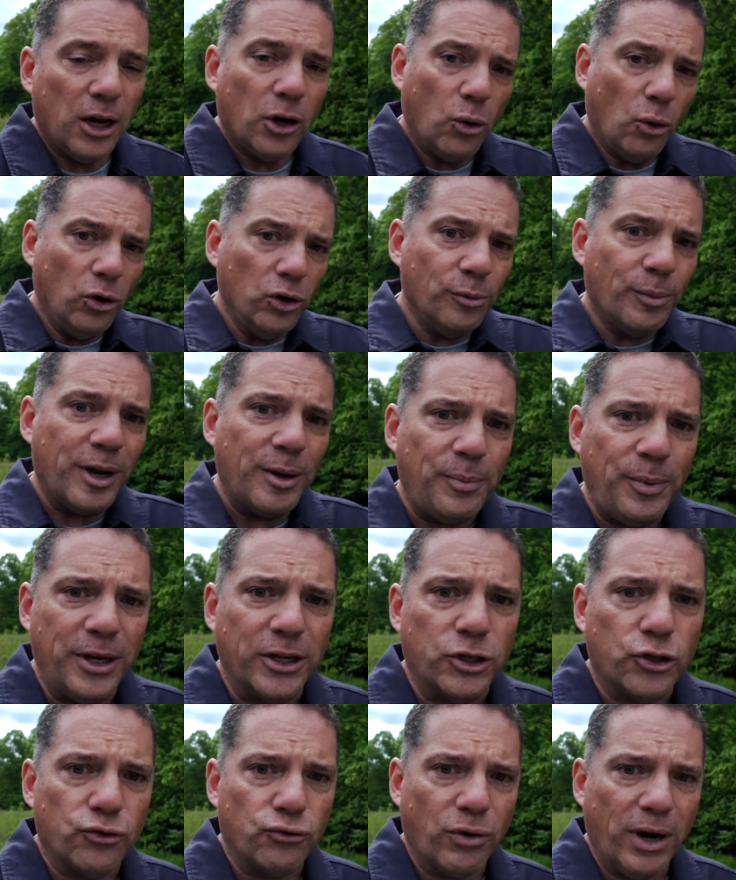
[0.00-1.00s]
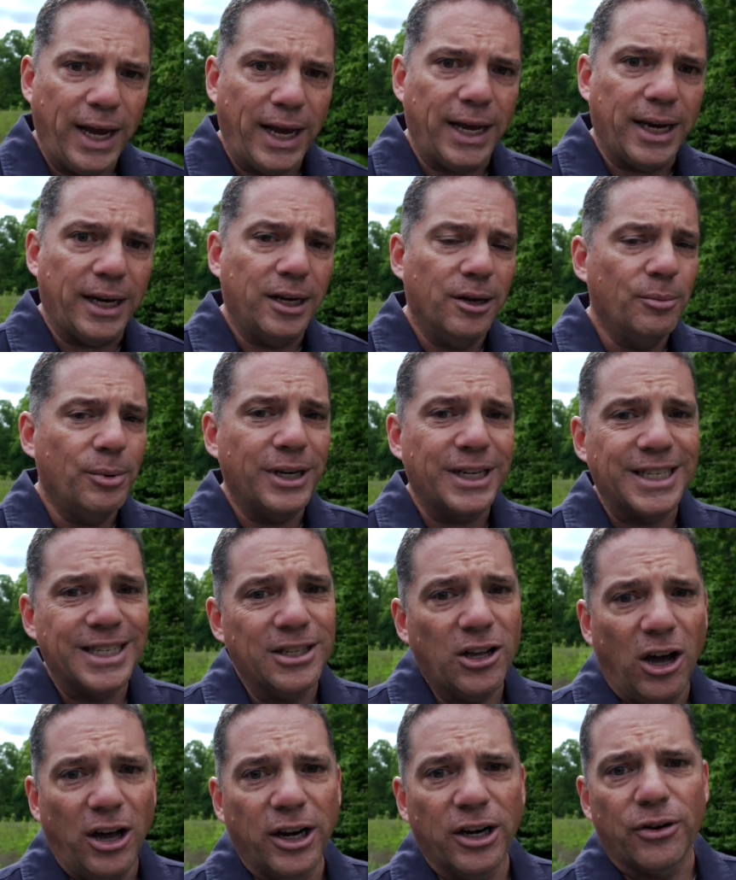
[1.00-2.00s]
Gold might be a trade, but it's
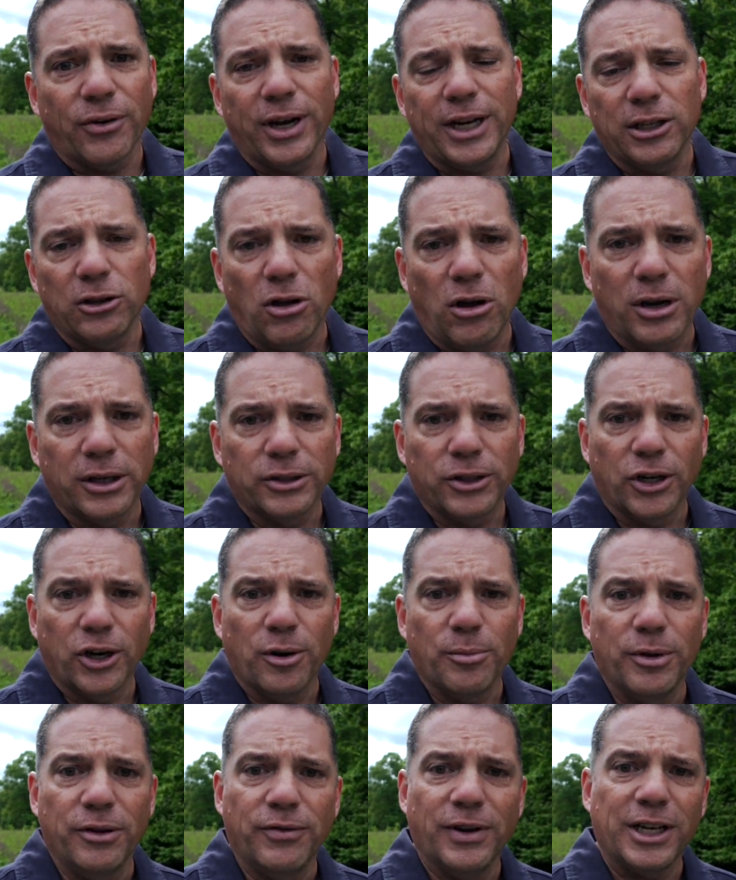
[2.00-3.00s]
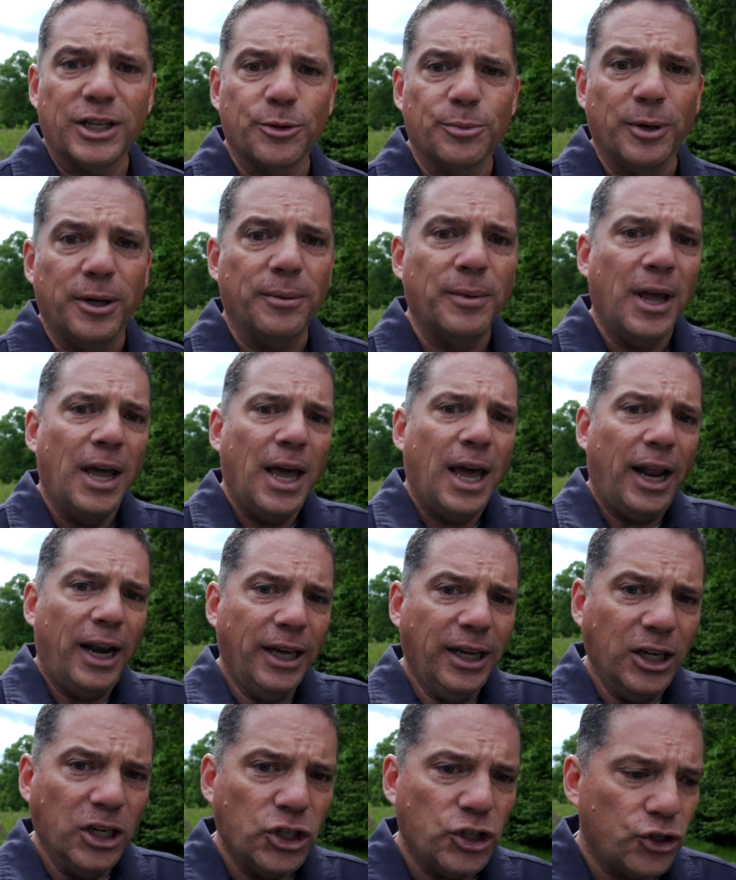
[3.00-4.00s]
not a great long-term investment. And
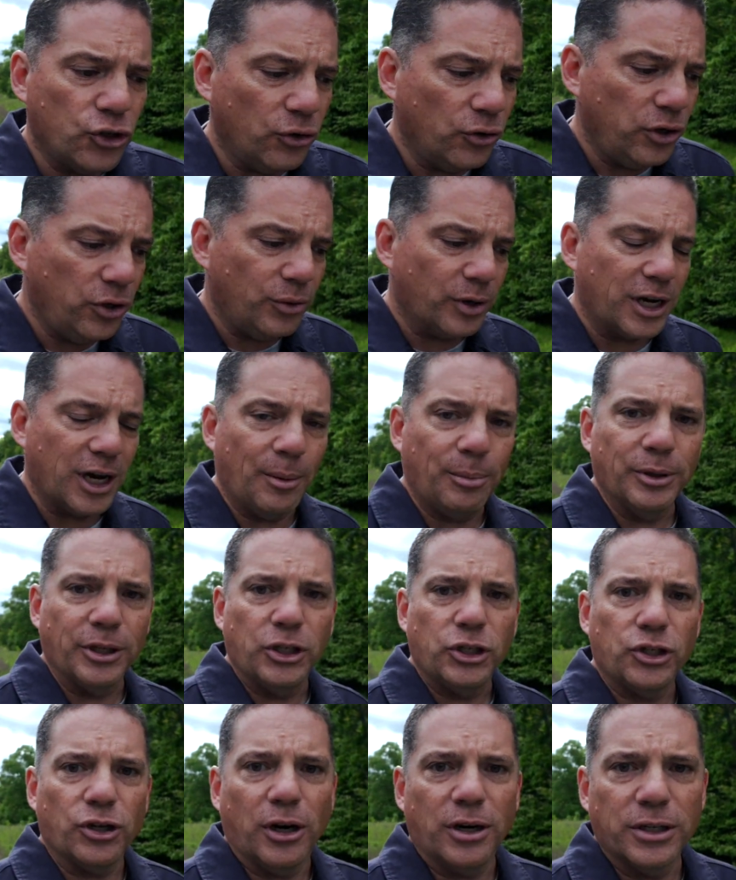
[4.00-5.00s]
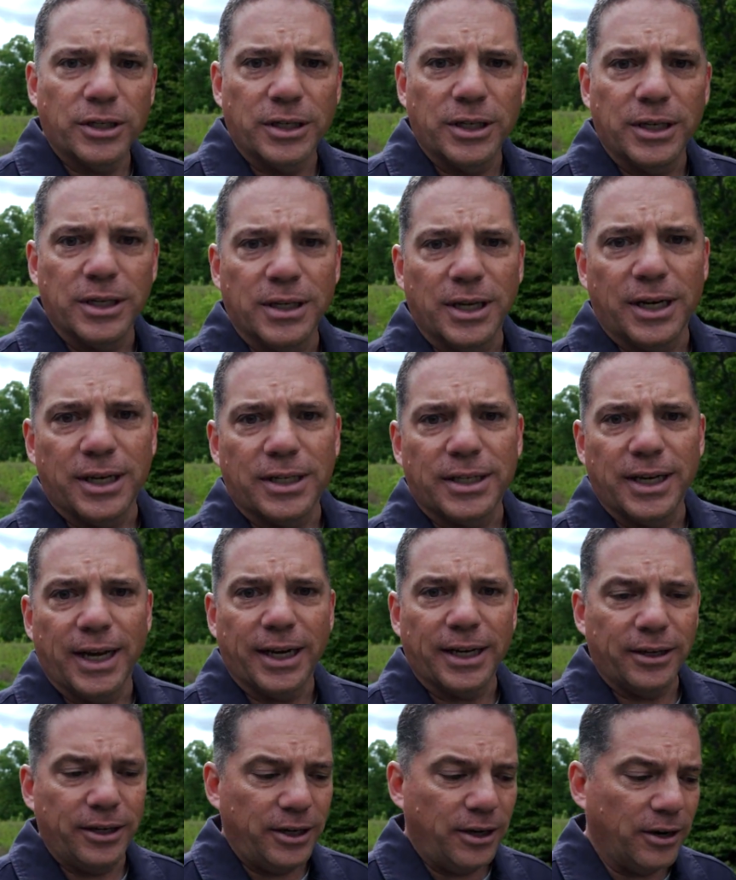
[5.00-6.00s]
I'm going to show you a couple of charts in a
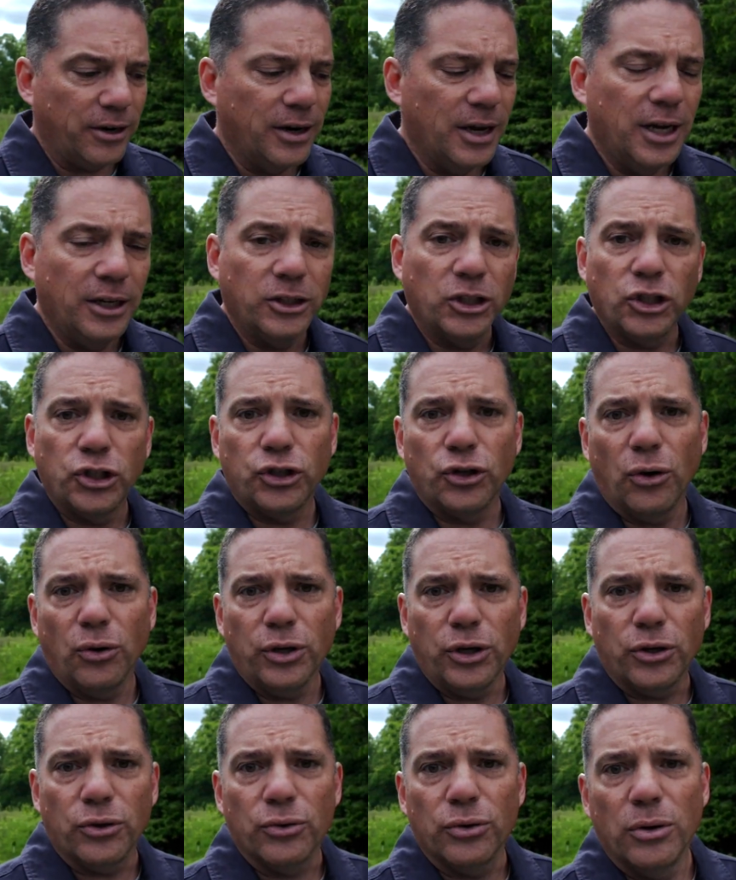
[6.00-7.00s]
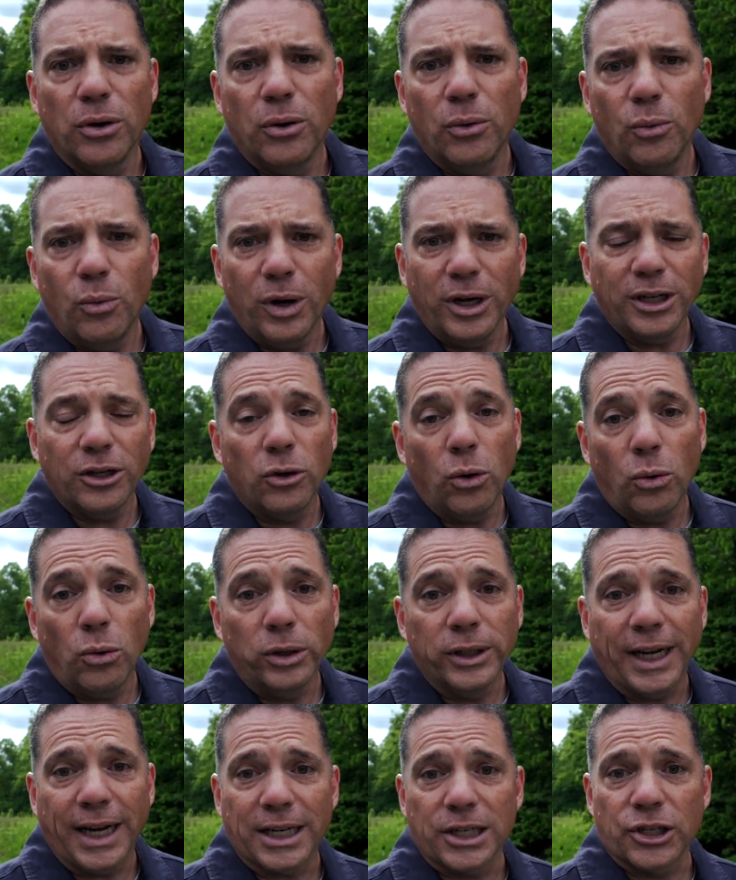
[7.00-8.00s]
second here to show you what
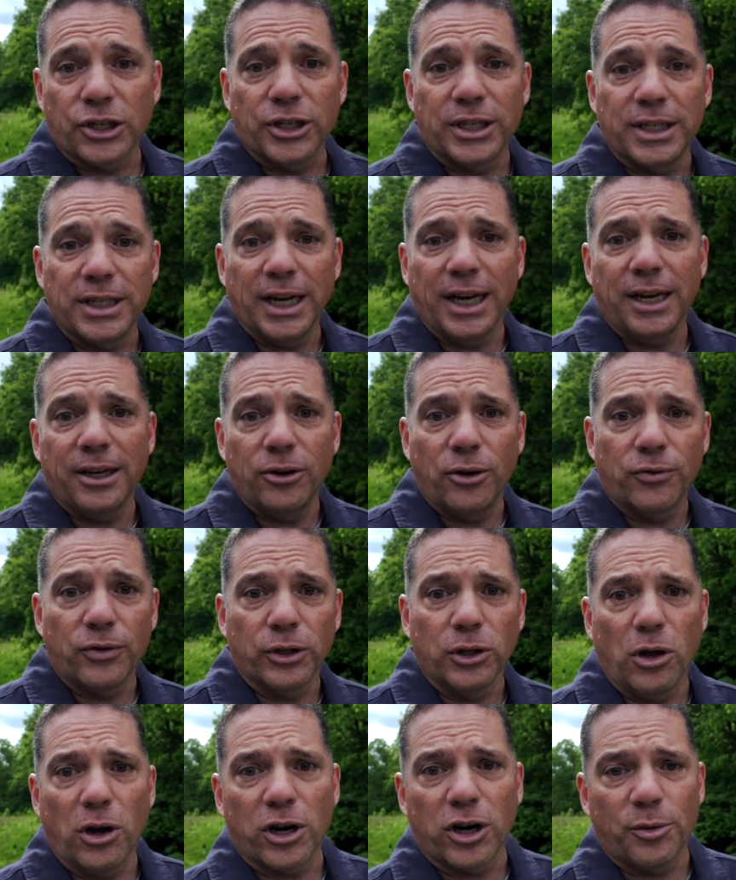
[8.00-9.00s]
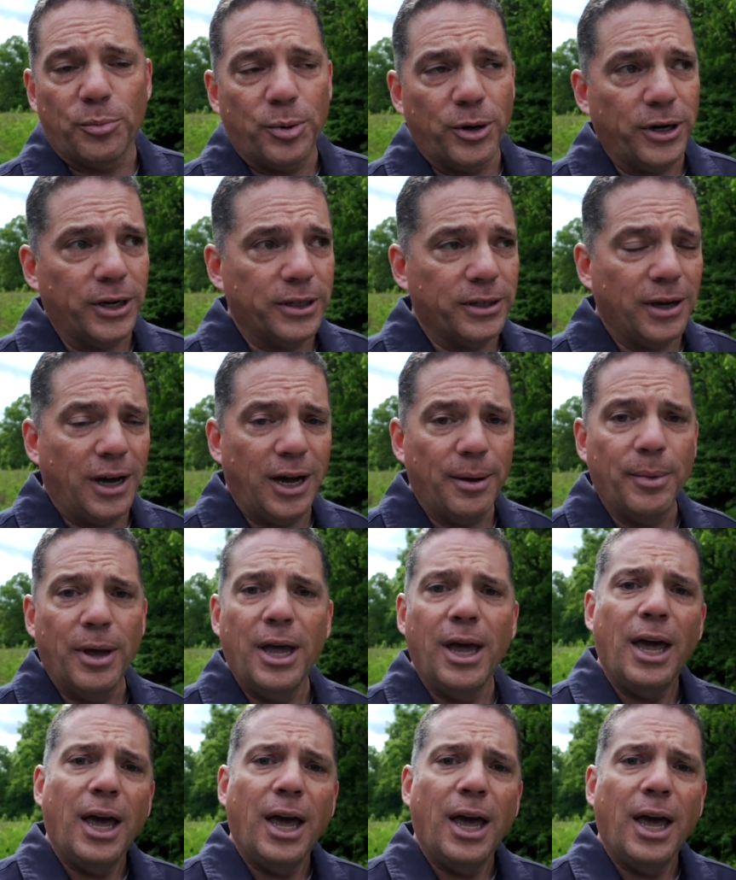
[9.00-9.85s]
gold actually has done over a longer period of time.